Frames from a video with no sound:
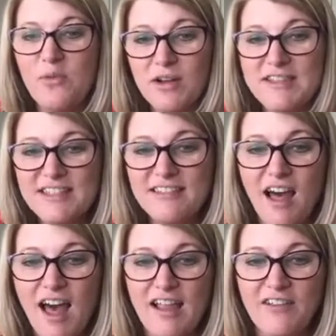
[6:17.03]
what's it
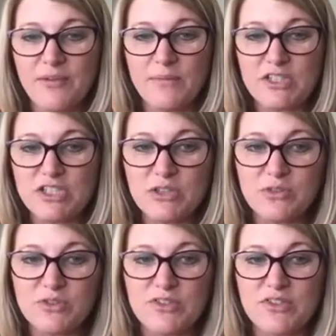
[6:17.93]
like from the
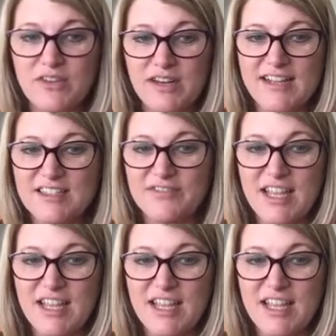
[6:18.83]
children's or the next of